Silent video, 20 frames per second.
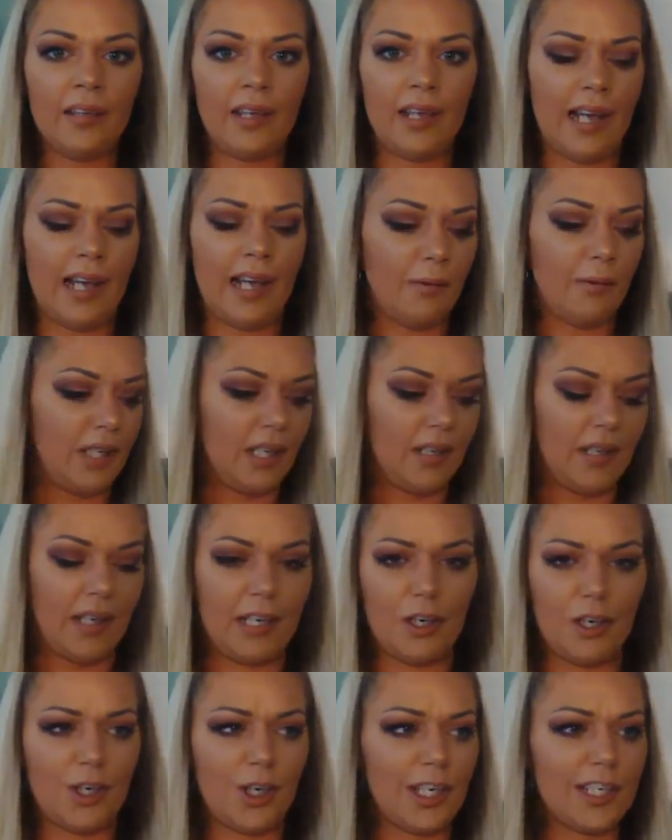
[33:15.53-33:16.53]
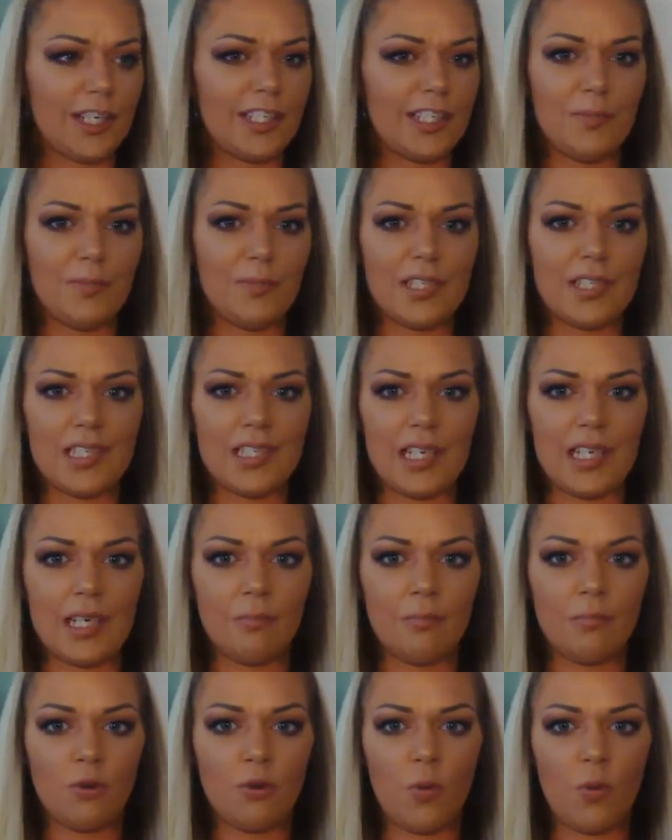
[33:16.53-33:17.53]
Like I would get like a Christmas
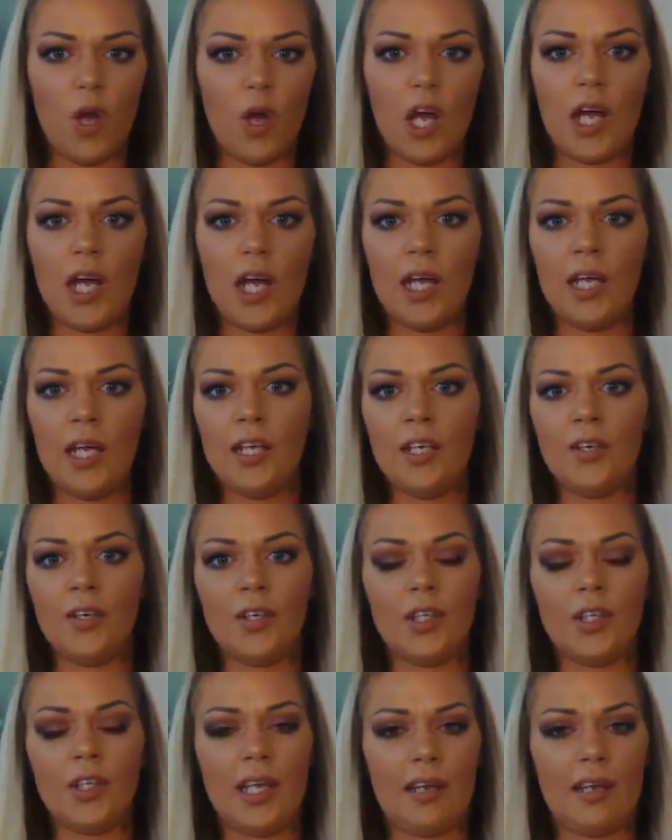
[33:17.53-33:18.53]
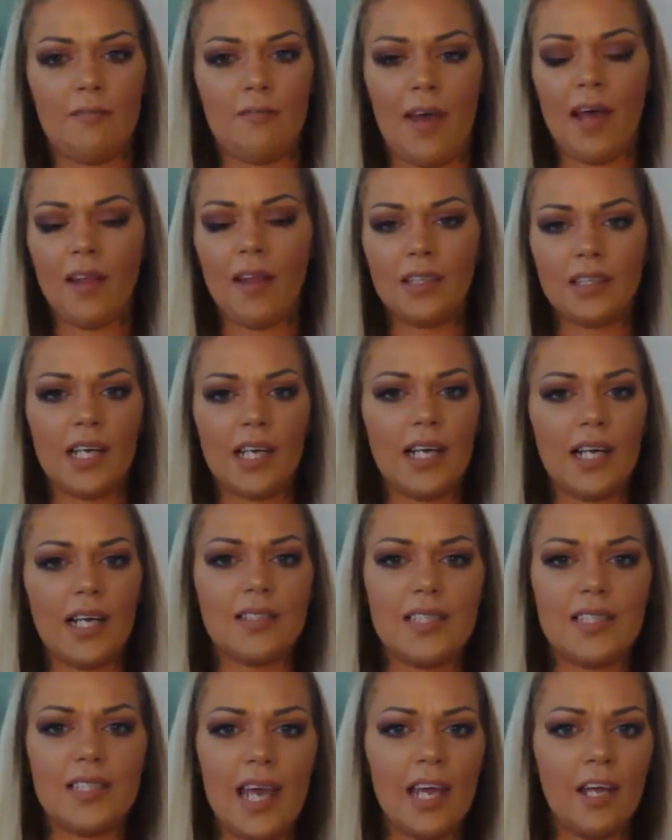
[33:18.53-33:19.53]
themed one or like a
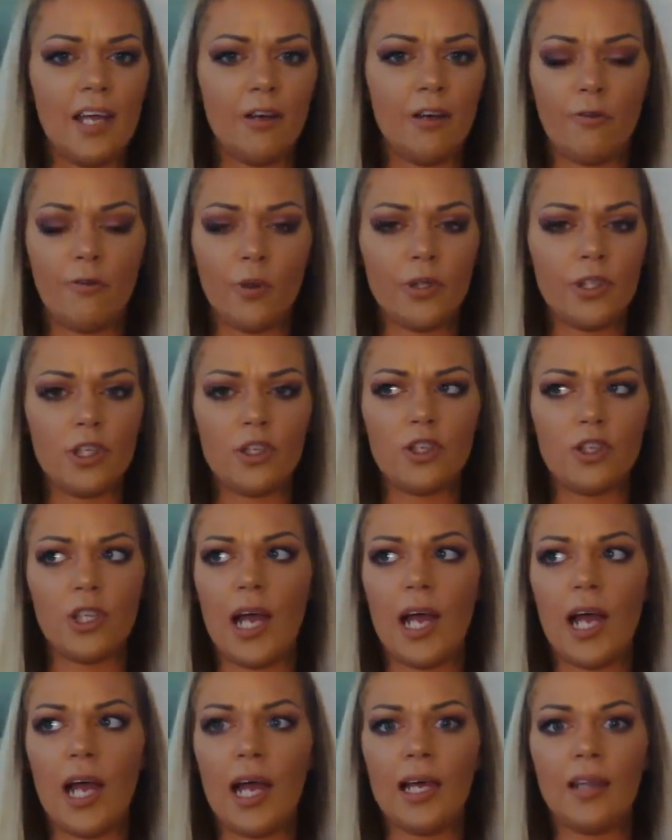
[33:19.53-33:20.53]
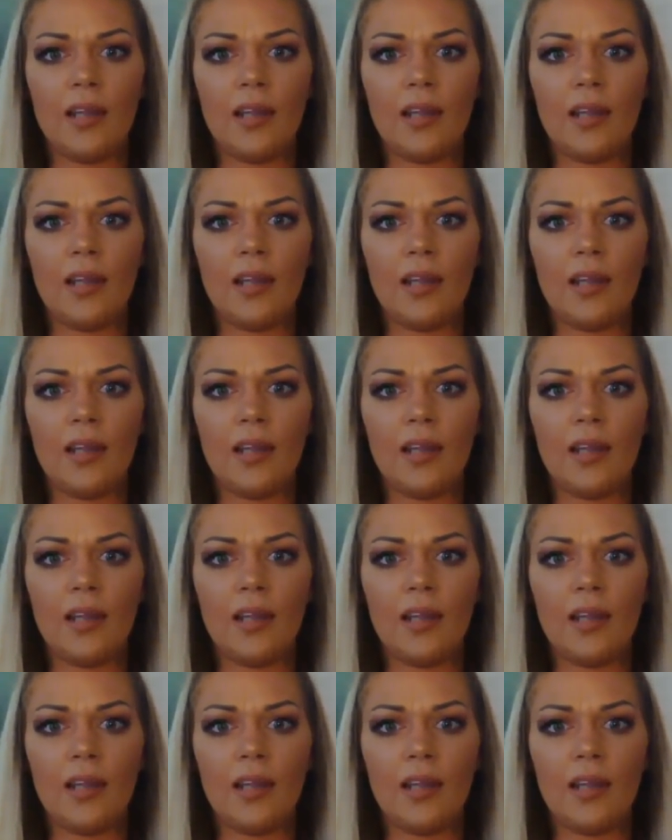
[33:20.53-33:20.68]
Valentine's Day or 4th of July.